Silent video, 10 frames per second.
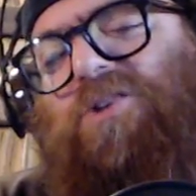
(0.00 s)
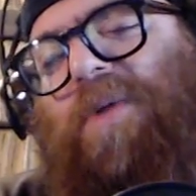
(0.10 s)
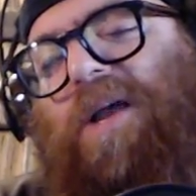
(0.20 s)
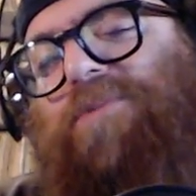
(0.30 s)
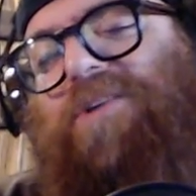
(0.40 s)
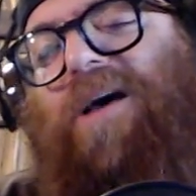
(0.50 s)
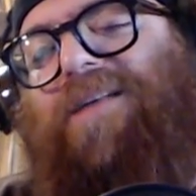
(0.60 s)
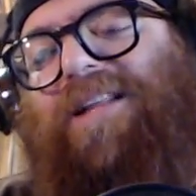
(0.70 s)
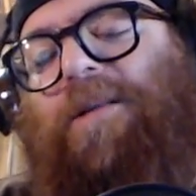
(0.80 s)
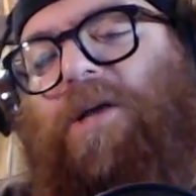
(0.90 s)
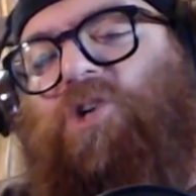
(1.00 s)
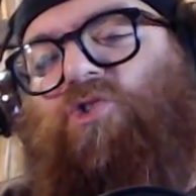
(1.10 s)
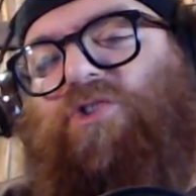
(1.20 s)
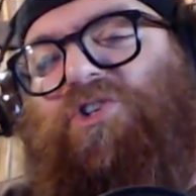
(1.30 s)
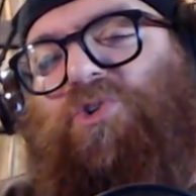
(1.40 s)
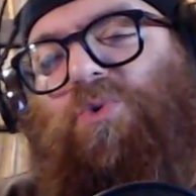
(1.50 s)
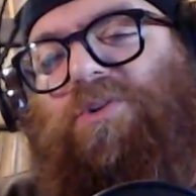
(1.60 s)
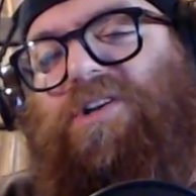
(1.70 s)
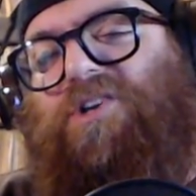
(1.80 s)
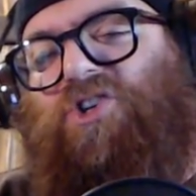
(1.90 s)
she becomes an elementary
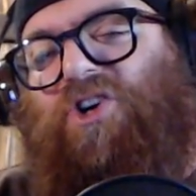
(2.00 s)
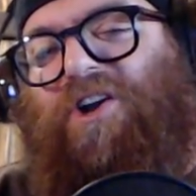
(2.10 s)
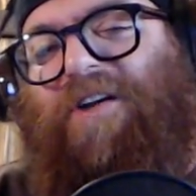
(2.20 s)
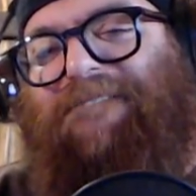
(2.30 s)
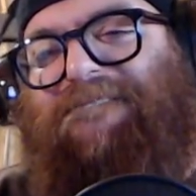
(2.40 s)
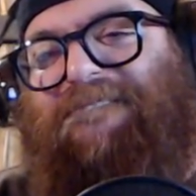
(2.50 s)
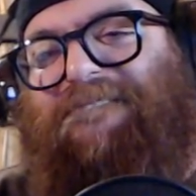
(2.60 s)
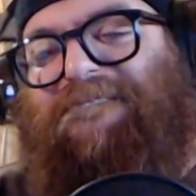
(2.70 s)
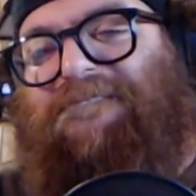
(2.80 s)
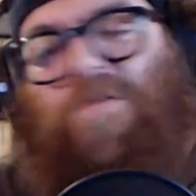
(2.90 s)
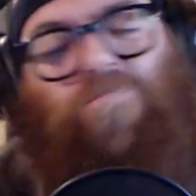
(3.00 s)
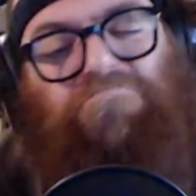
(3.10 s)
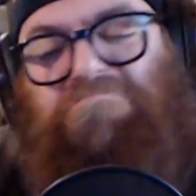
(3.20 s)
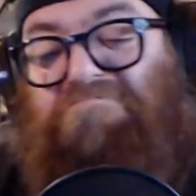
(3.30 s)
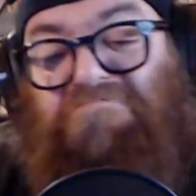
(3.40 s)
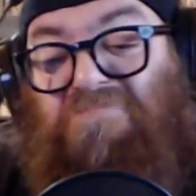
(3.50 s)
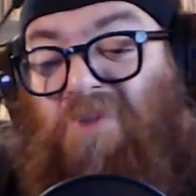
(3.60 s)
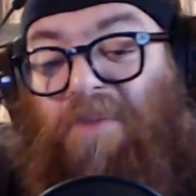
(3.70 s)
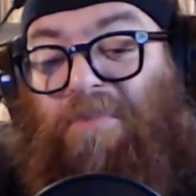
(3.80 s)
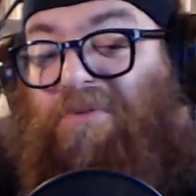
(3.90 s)
school teacher.
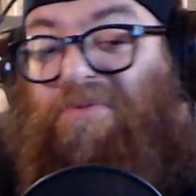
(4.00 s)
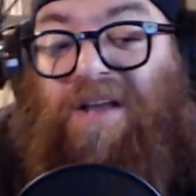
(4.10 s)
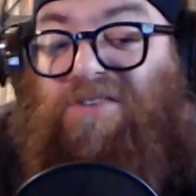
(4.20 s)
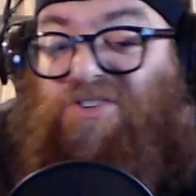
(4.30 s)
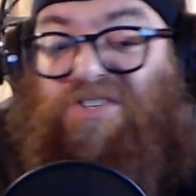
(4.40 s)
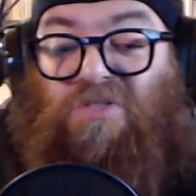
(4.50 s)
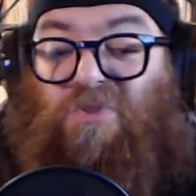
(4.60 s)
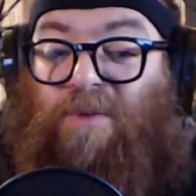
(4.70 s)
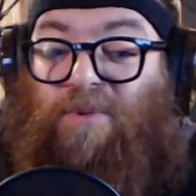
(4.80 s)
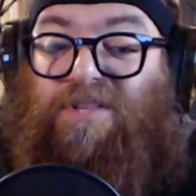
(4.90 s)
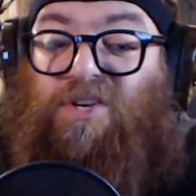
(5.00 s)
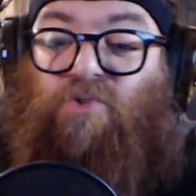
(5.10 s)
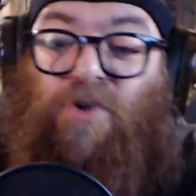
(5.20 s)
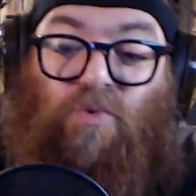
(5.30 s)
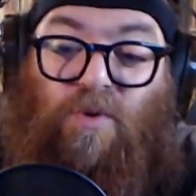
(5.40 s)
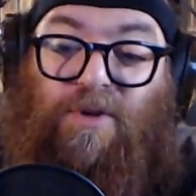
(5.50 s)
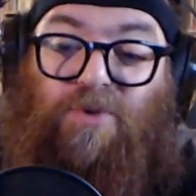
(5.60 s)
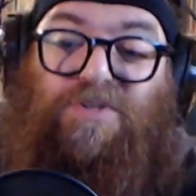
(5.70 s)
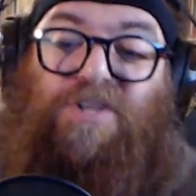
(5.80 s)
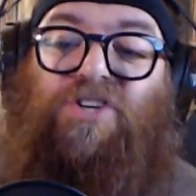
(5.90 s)
Normal, right? Just a normal Detroit woman
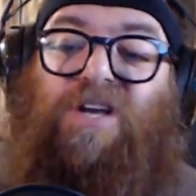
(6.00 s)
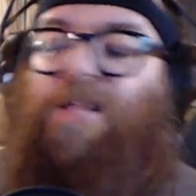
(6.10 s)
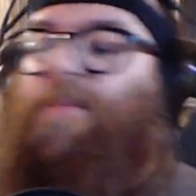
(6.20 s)
who's teaching